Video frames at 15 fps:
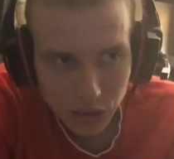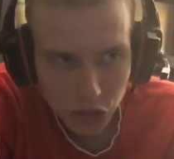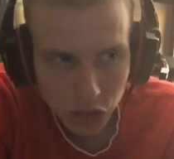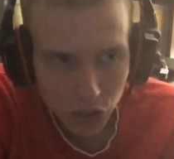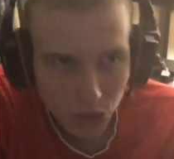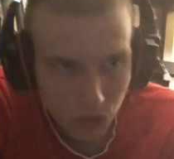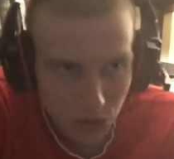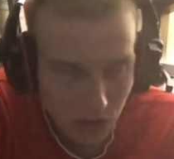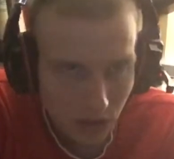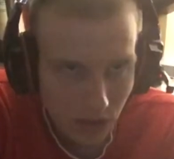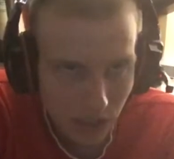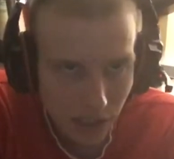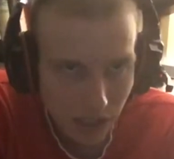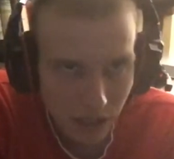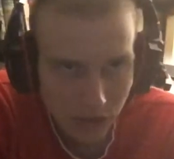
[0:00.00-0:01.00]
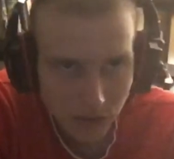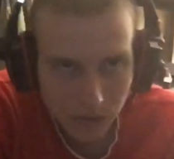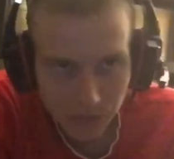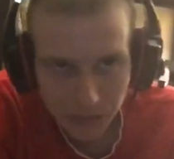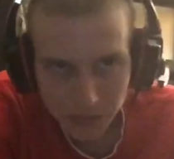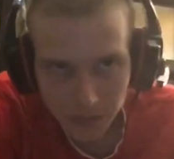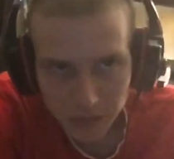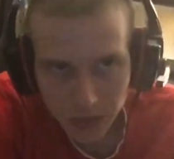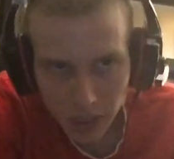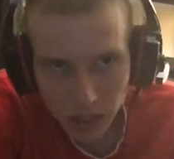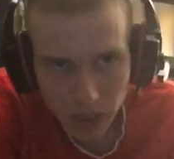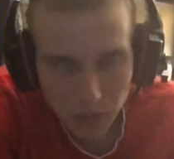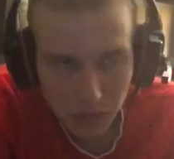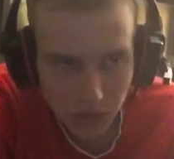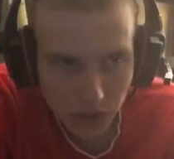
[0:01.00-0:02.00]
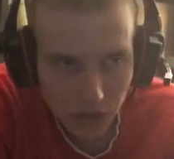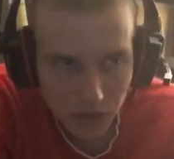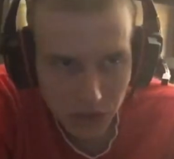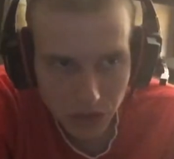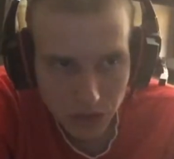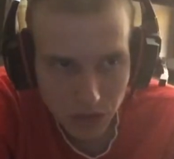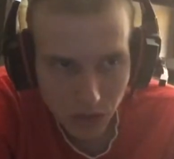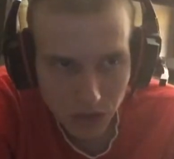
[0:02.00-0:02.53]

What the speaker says: choose to leave potentially as well?